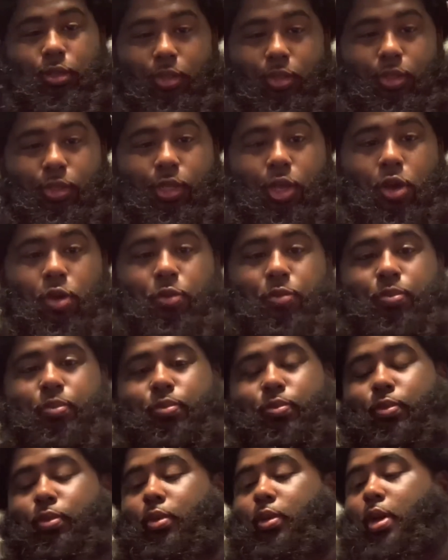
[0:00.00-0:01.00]
dope.
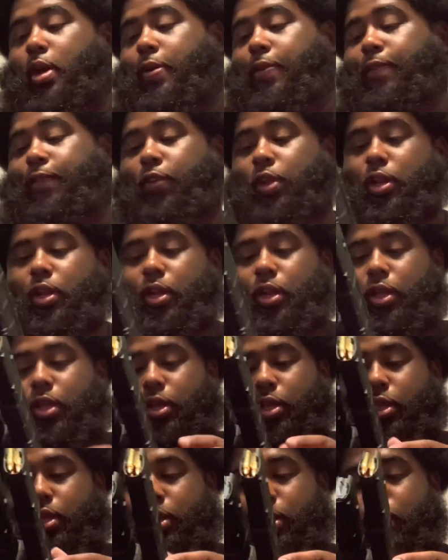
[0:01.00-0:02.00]
I'm feeling it.
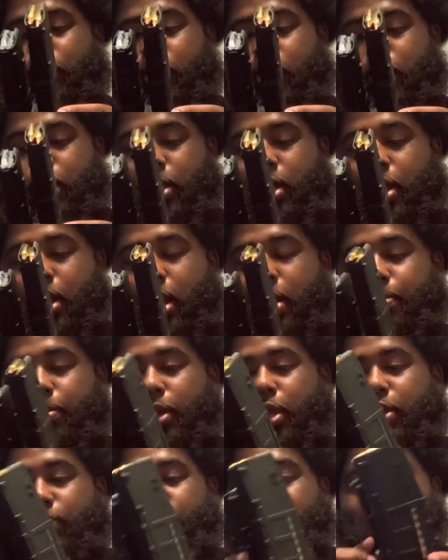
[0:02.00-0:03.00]
I'm
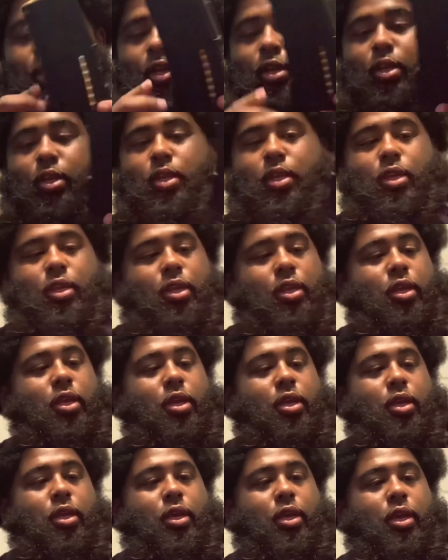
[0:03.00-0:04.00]
loving it.
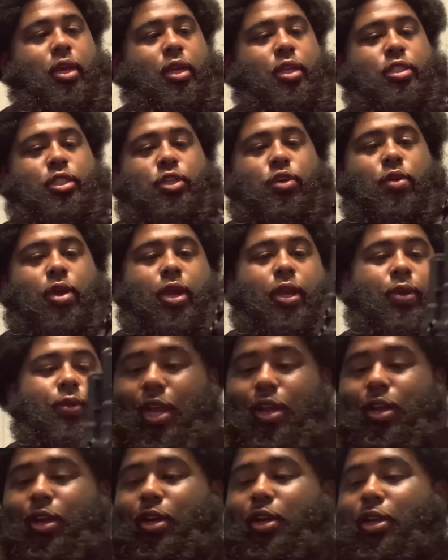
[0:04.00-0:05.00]
It is great.
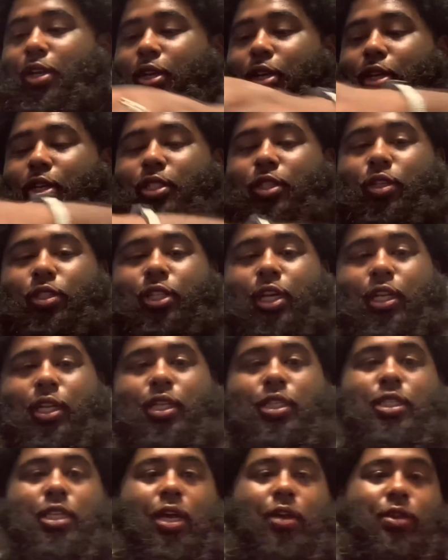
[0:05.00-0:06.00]
Here. So check
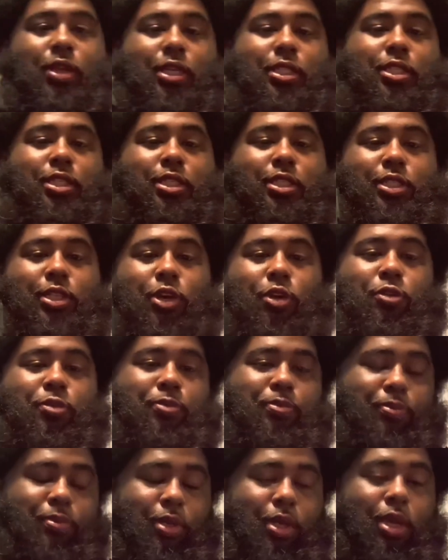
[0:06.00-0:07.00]
this out. This is dope.
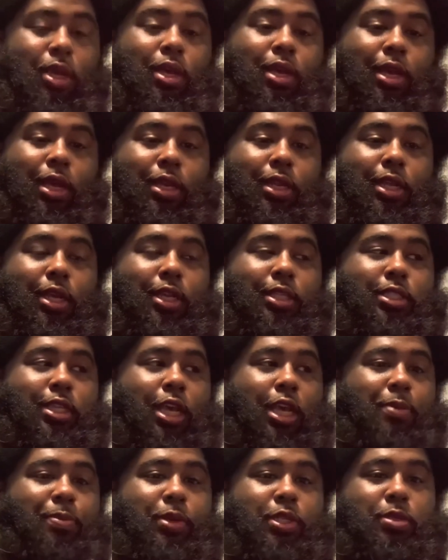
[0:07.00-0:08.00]
It did
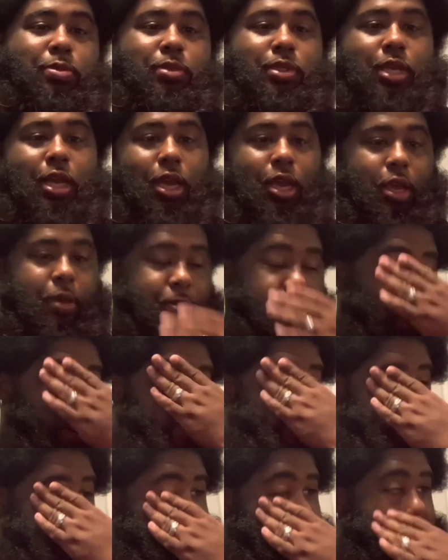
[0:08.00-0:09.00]
take me some time. I'm
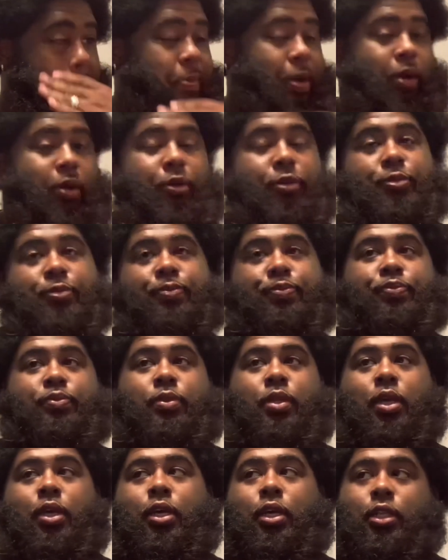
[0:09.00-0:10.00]
going to say about
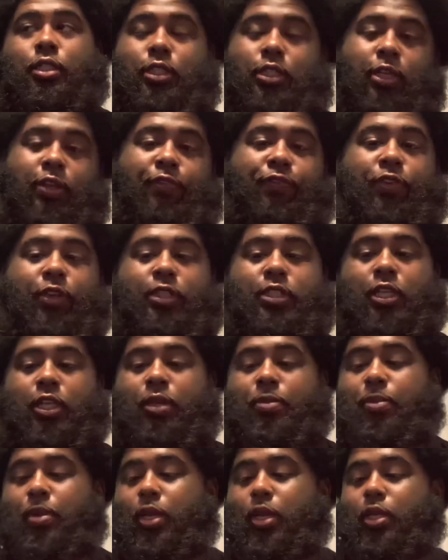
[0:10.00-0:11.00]
10-15
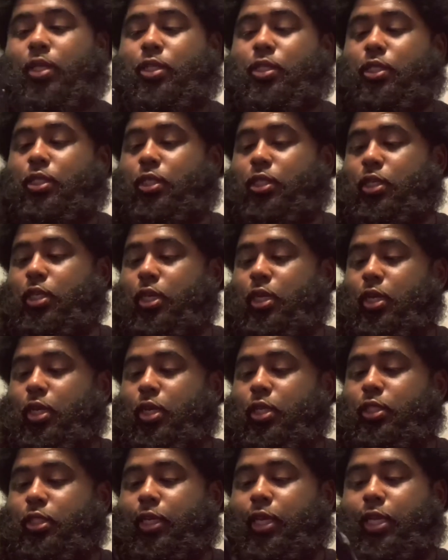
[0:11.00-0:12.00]
minutes
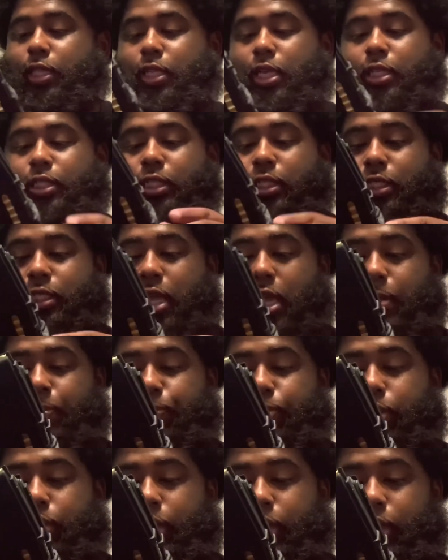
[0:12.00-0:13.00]
to get these to stay
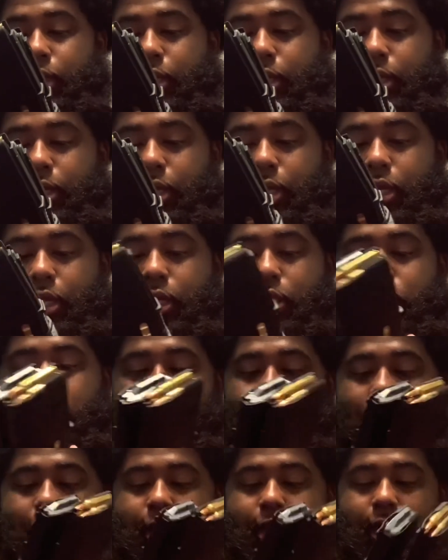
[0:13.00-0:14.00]
put so
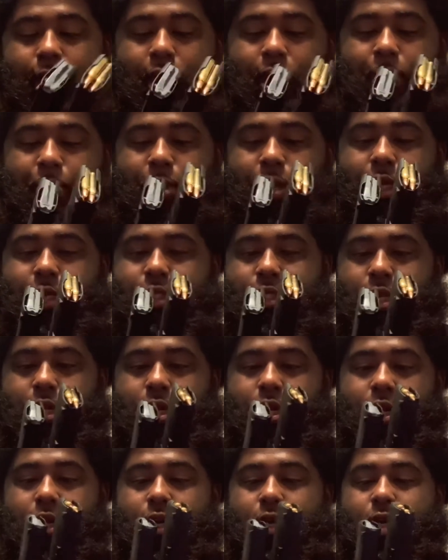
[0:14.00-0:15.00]
I can hammer these in
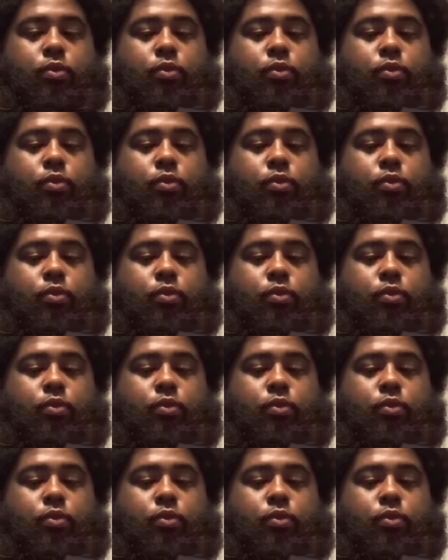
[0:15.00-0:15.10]
there.